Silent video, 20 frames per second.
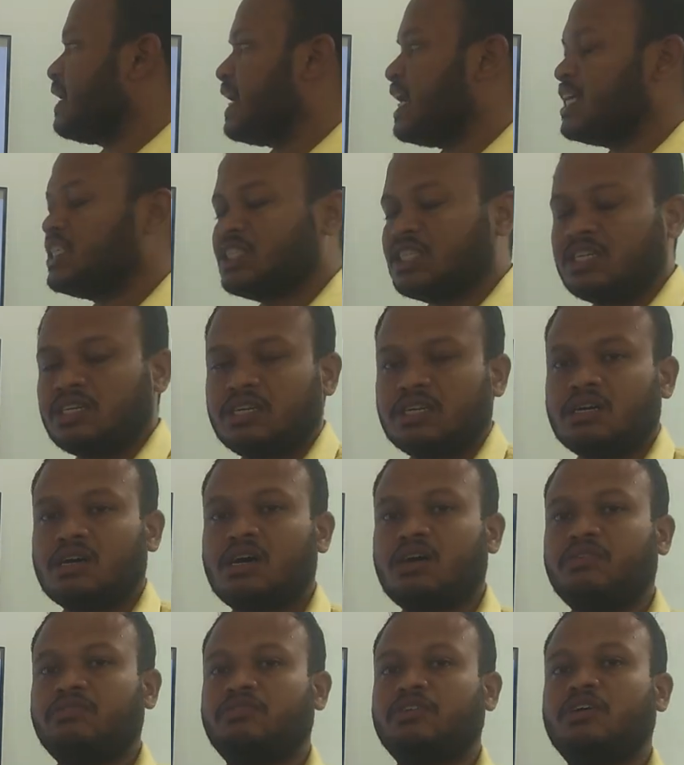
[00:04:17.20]
agent
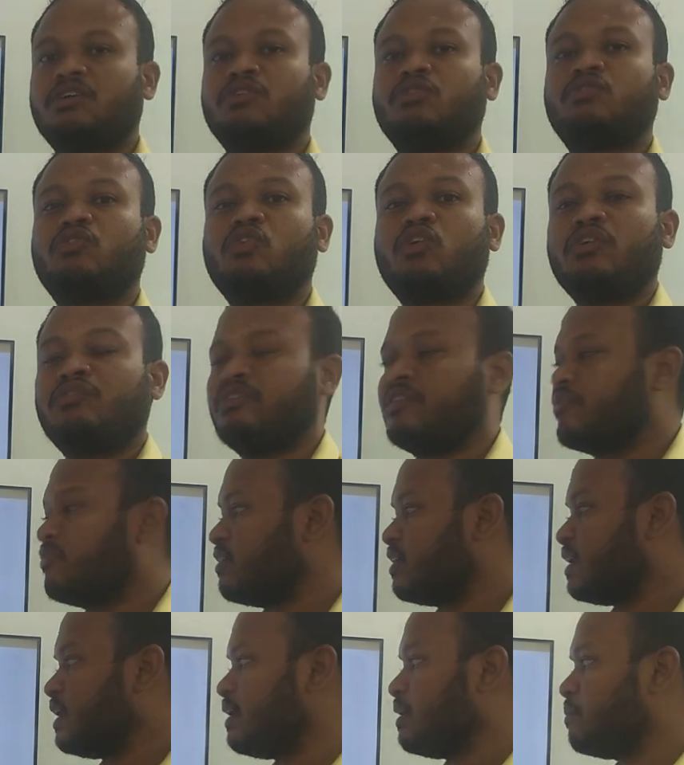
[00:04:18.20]
of
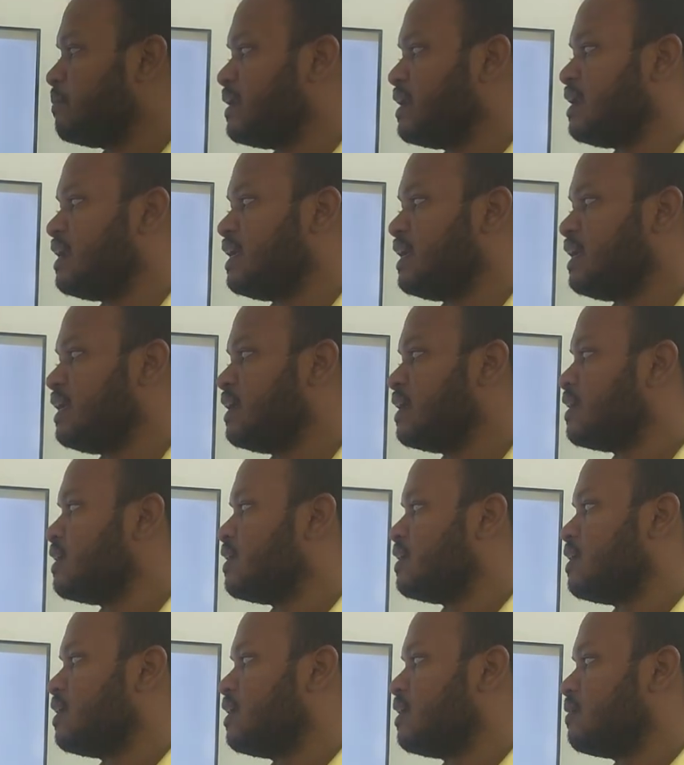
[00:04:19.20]
450 milli
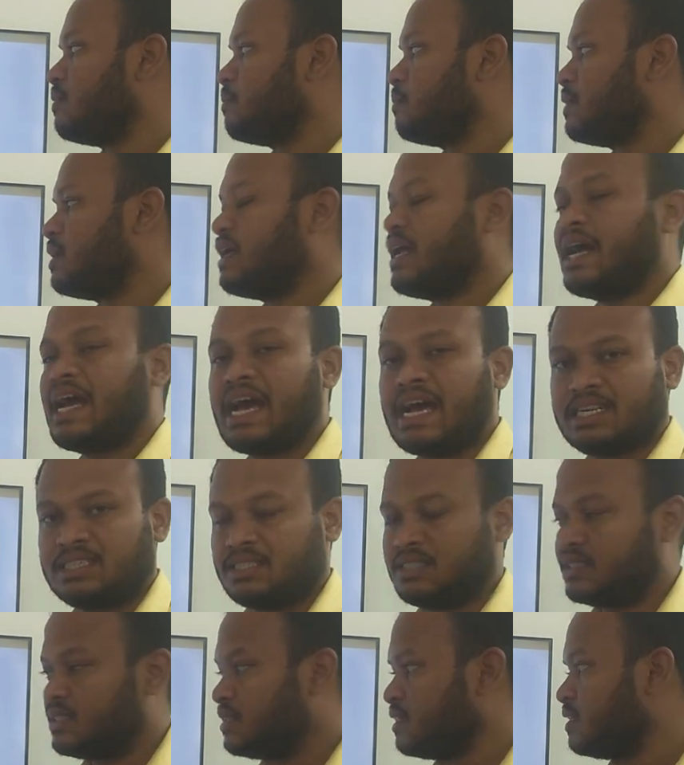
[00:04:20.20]
per
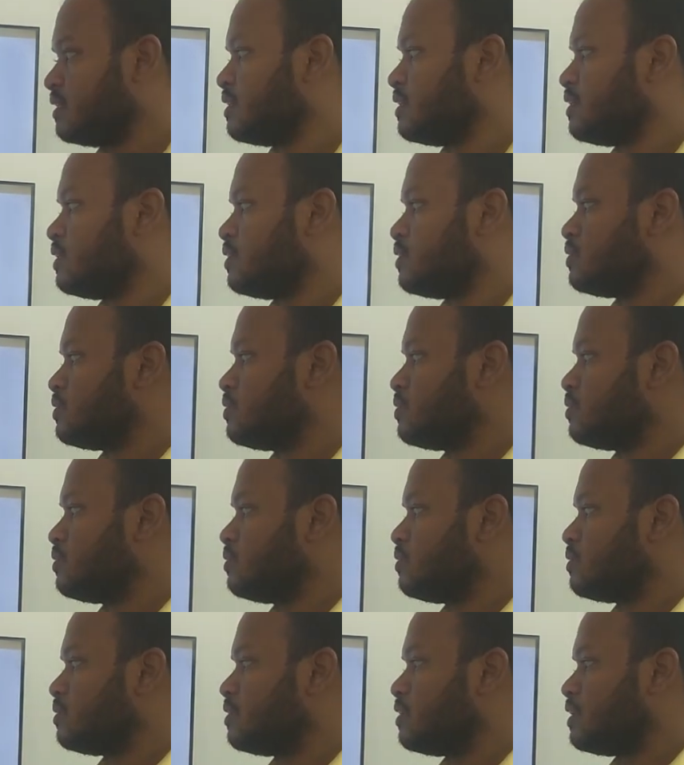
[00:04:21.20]
hectare.
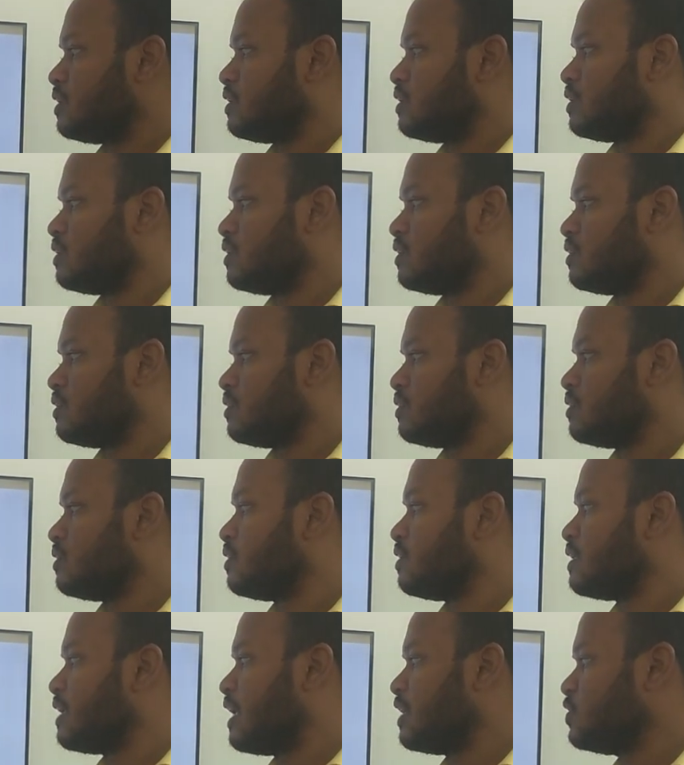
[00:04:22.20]
So
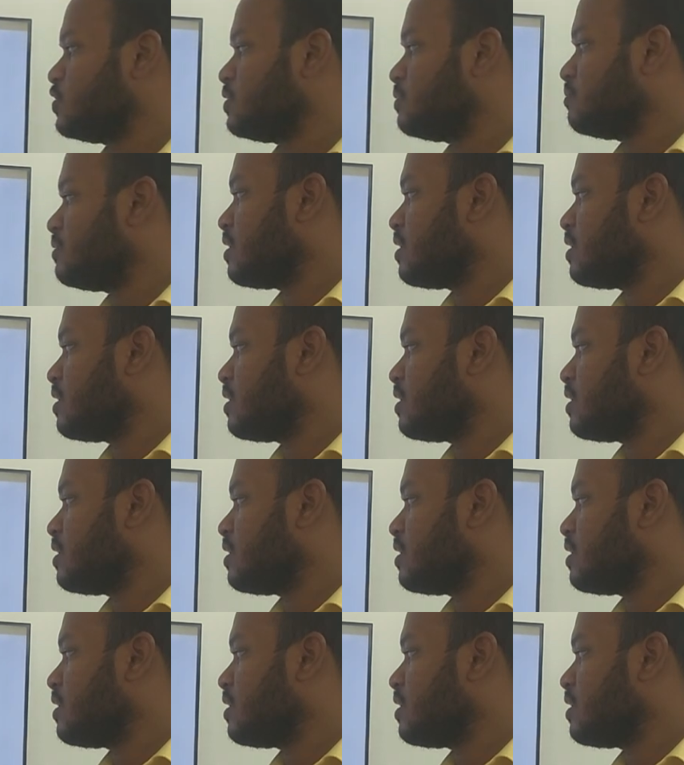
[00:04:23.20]
assume